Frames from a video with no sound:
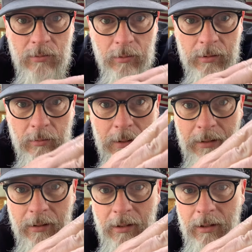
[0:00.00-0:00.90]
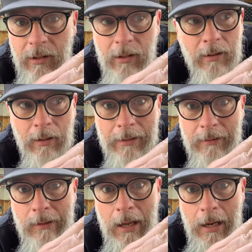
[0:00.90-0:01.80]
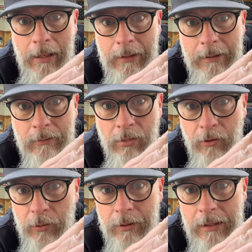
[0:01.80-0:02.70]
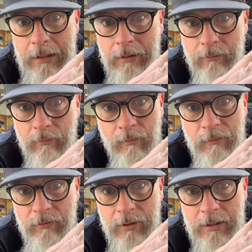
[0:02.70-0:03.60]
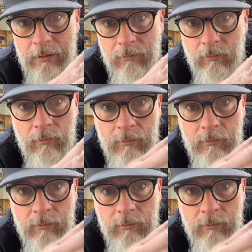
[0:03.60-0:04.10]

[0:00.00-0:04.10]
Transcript: or it'll be at like 9:30 and freaking